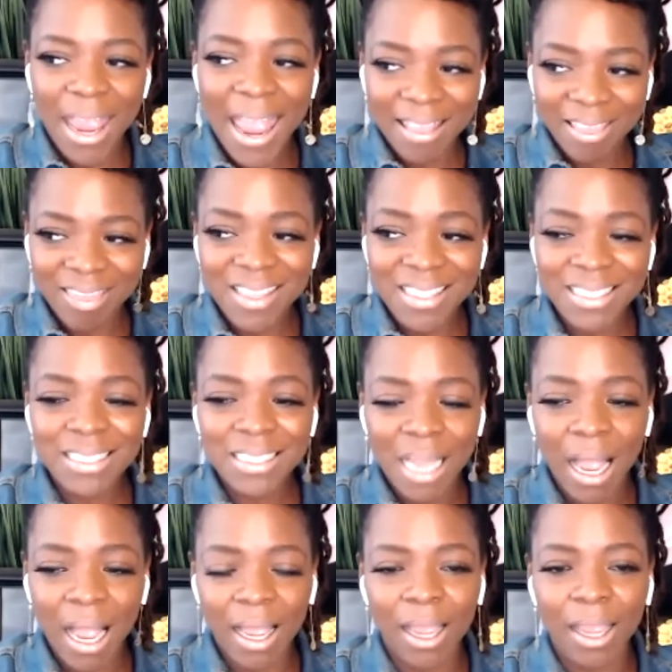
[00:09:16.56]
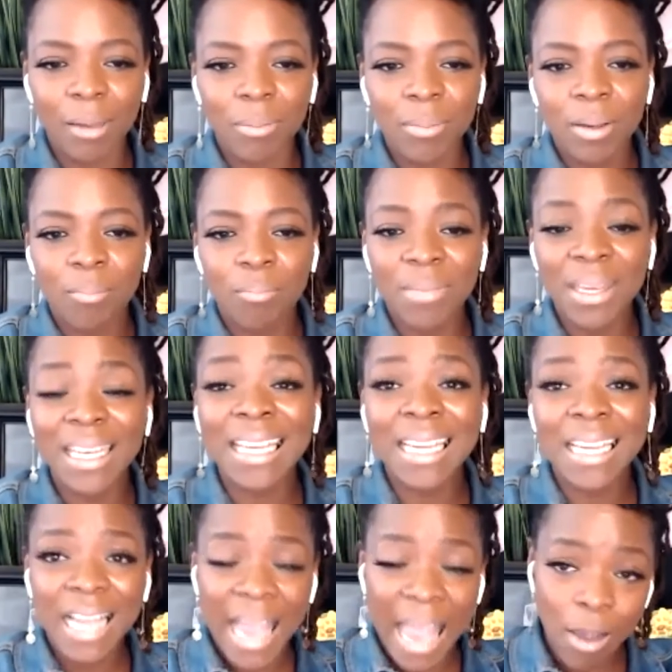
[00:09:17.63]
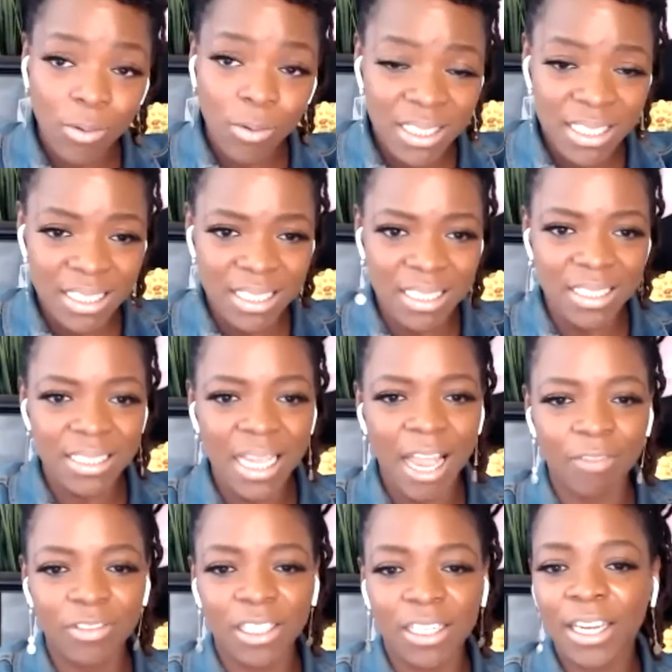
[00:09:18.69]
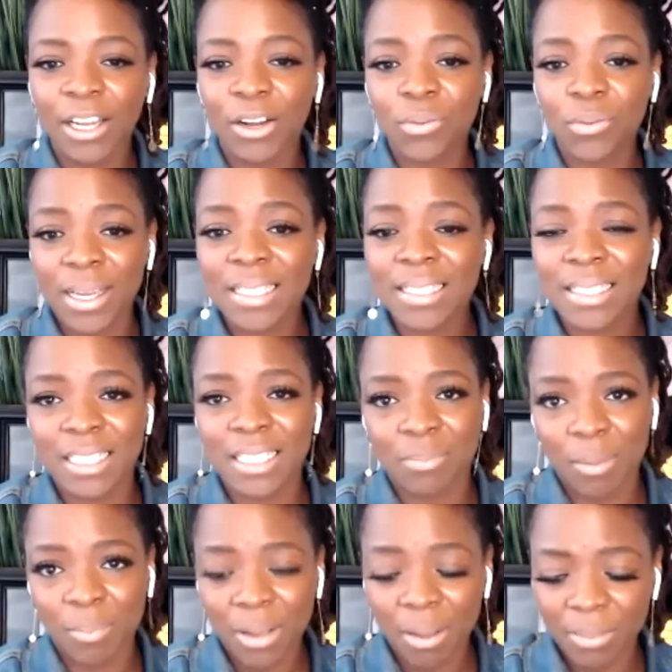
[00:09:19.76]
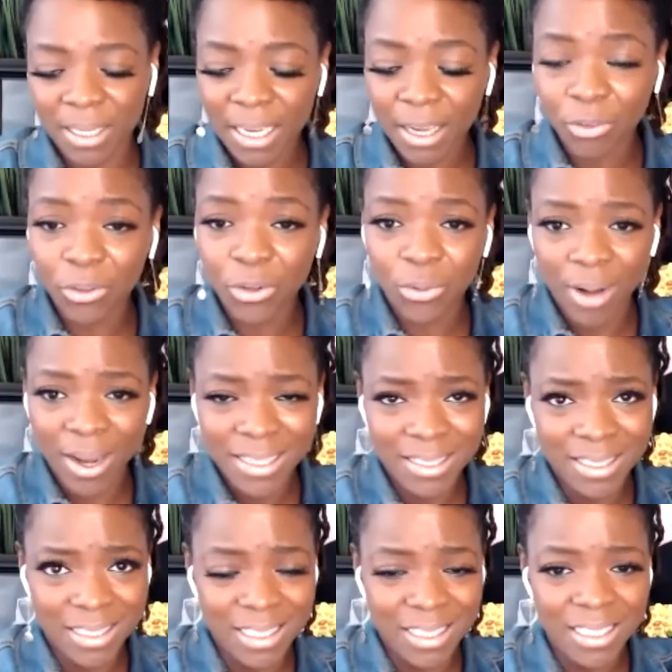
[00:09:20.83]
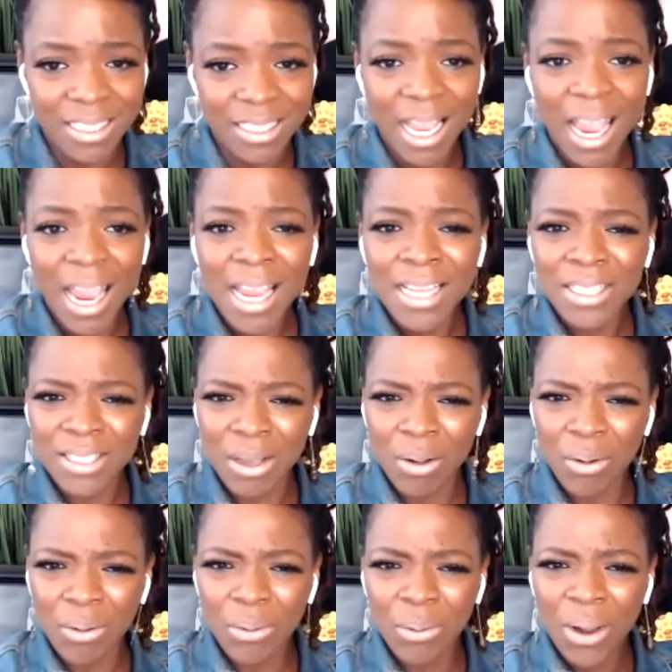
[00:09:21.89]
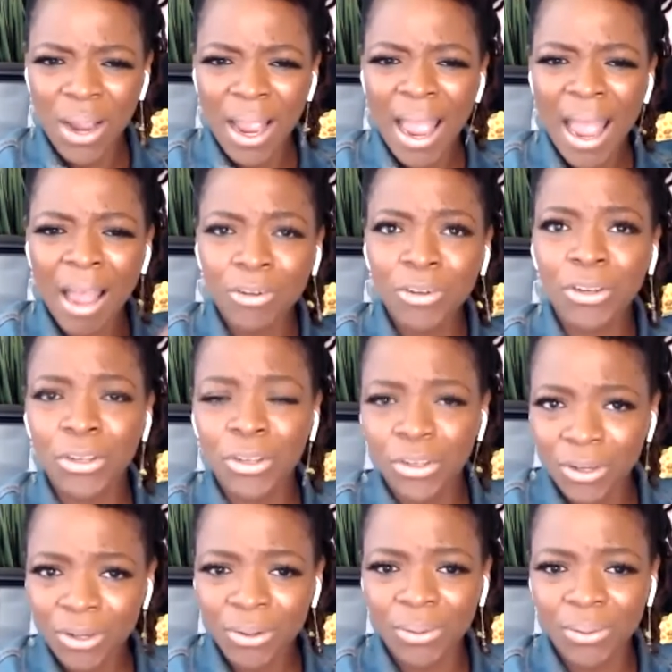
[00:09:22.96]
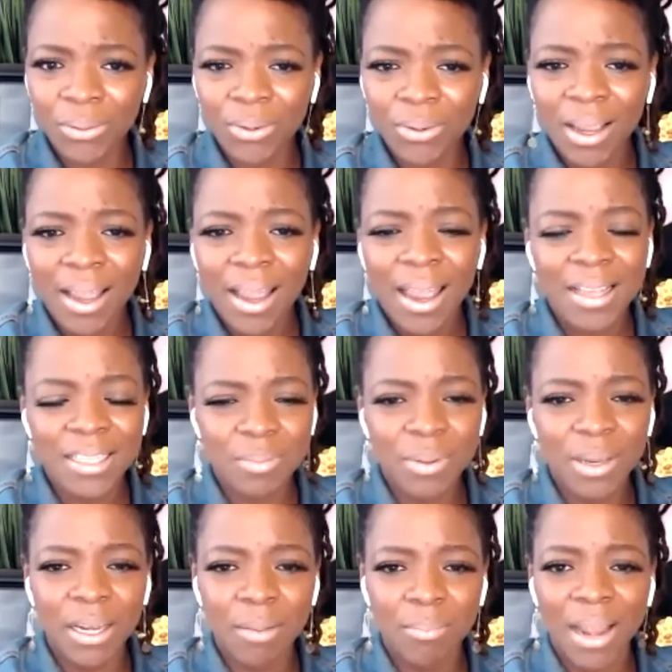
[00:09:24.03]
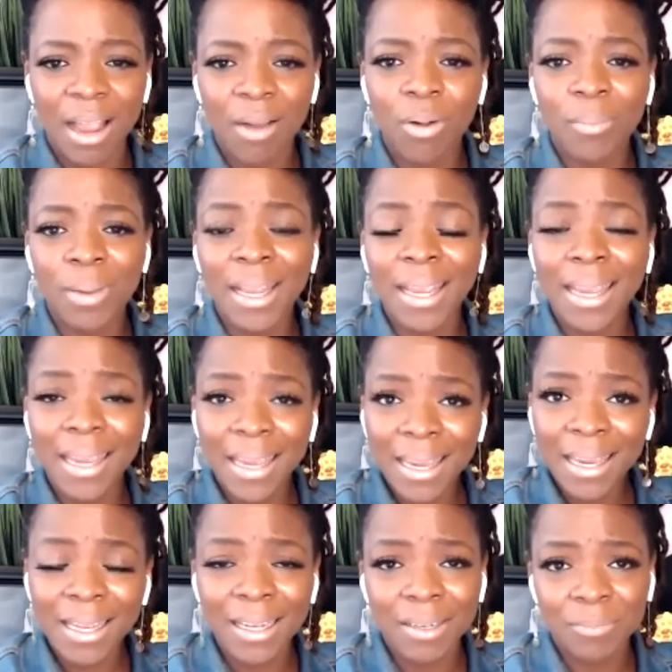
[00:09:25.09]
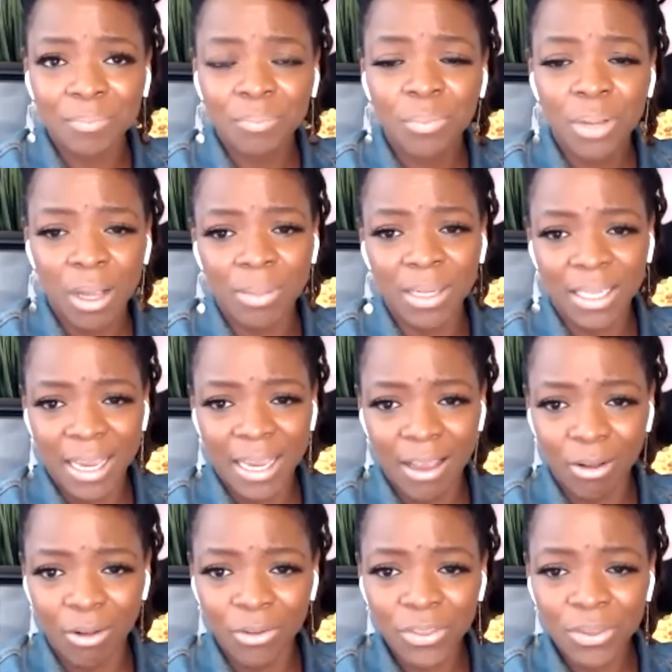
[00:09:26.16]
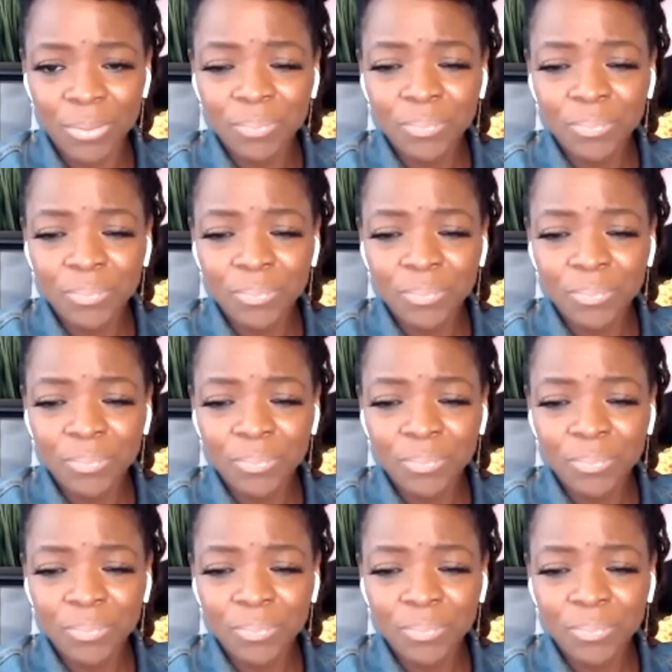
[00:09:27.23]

at this time, many counties have declared racism a public health crisis. So, how do you, as being a Black woman in public health,